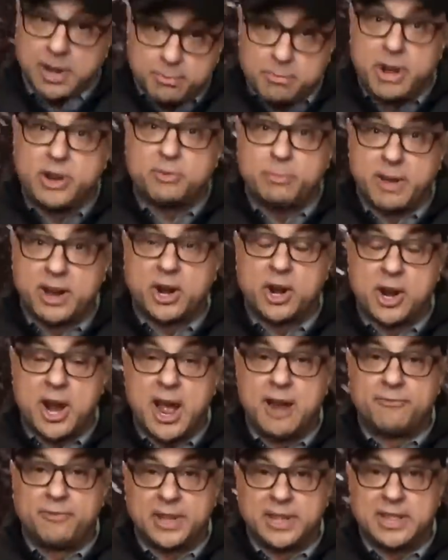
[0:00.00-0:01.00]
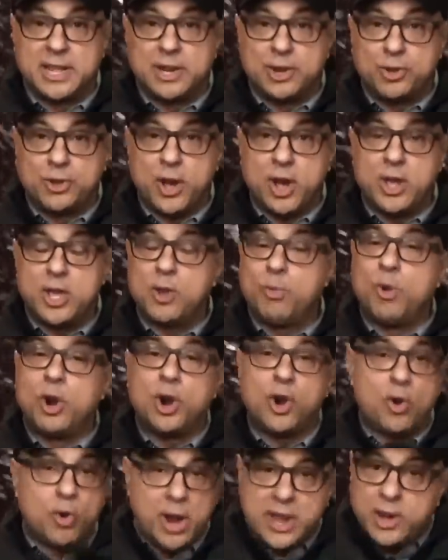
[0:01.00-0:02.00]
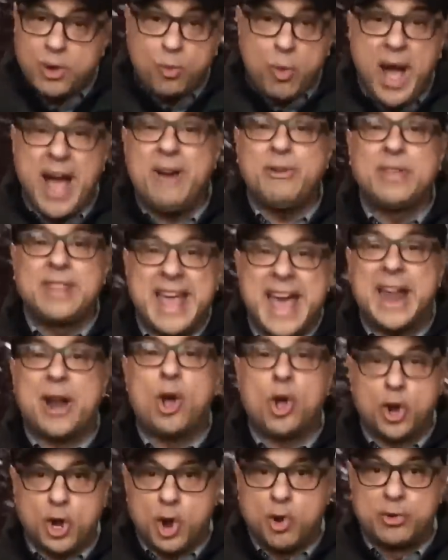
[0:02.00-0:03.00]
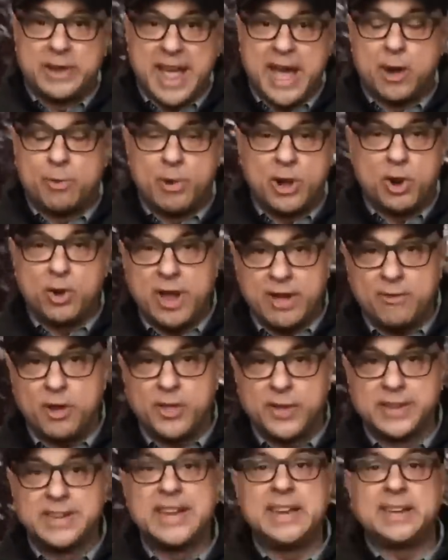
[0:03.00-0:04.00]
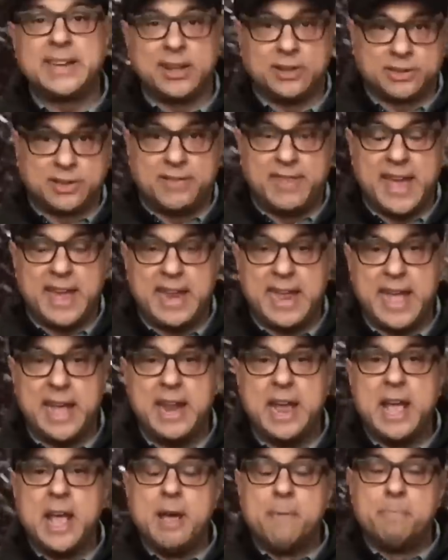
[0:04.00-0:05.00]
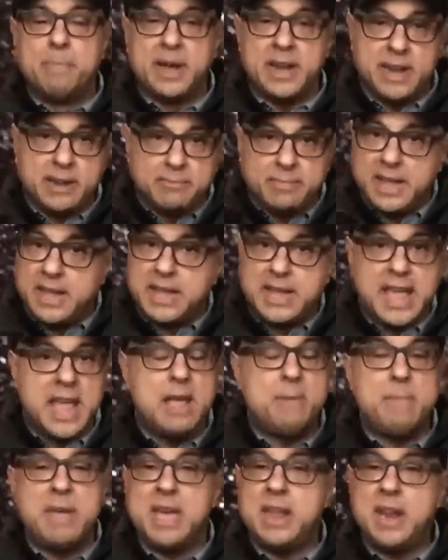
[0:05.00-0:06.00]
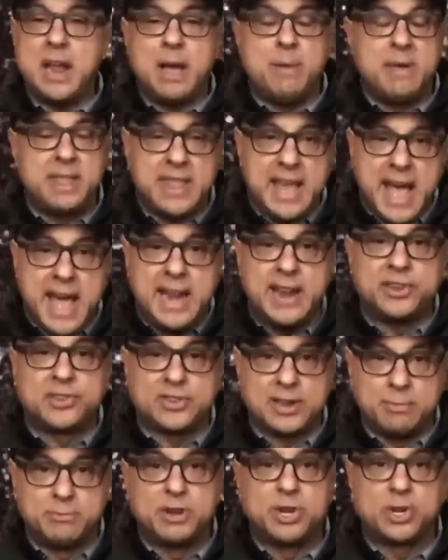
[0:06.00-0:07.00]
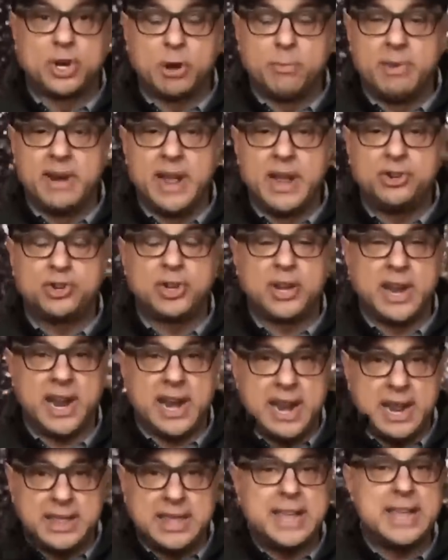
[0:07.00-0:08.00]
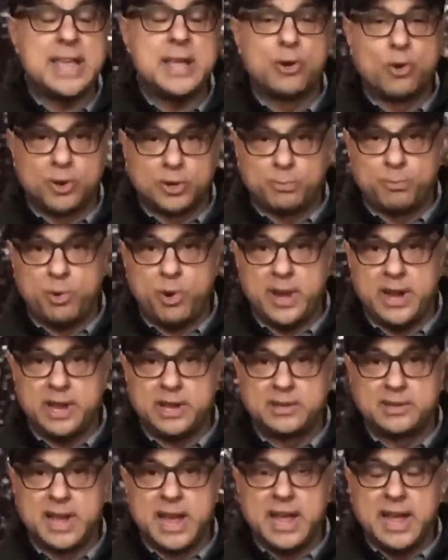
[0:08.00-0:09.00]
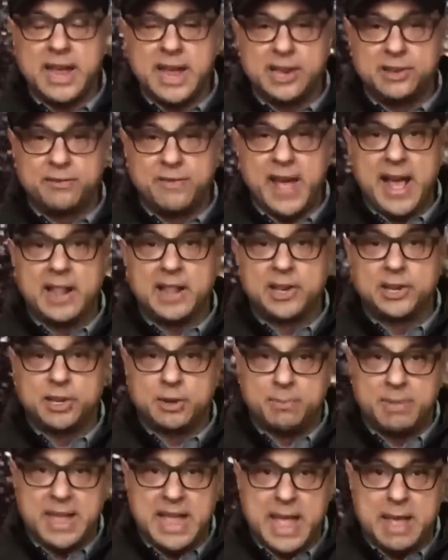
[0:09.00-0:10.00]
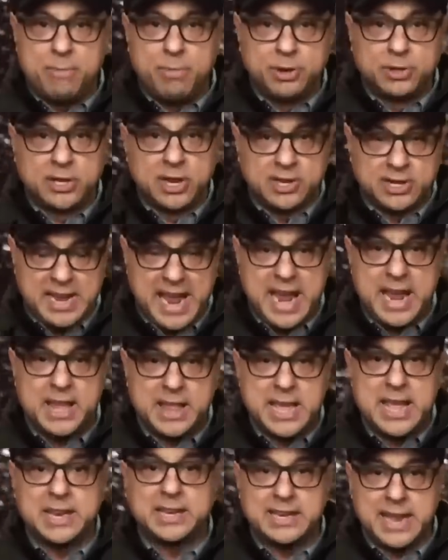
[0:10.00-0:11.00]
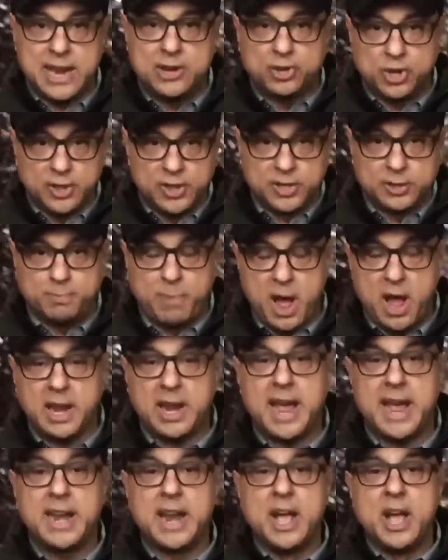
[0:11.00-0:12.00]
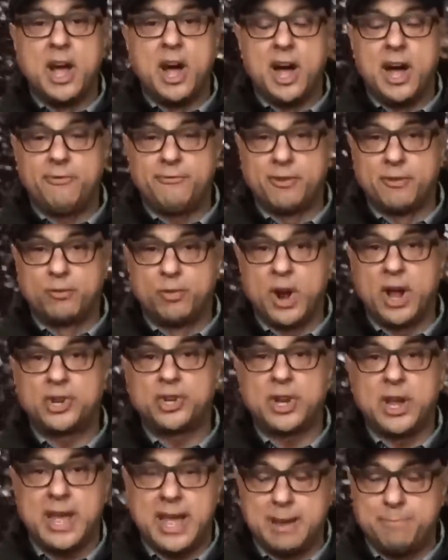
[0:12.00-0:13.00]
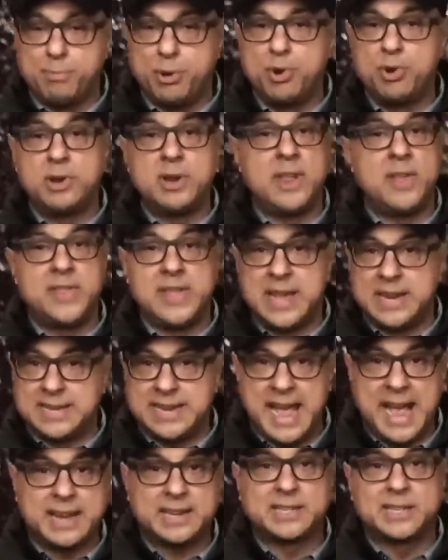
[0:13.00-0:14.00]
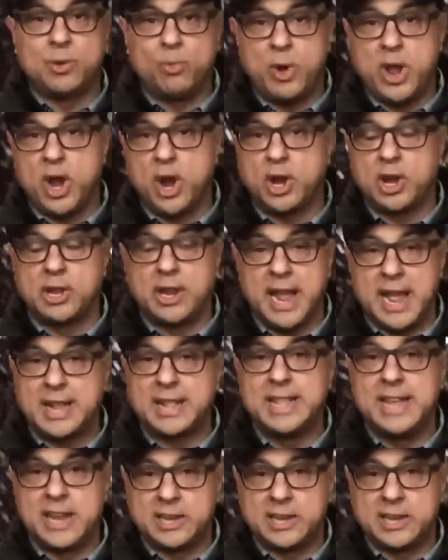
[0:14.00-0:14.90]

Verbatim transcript: a much bigger conflict than you thought you were? Or, you know, how did that all go down? We don't have all the details of that yet, but it came in. I mean, that is some determination. And I think Igor's point is, is valid to be able to take the attention, the spotlight off of Russia and Putin and the attacks that we are likely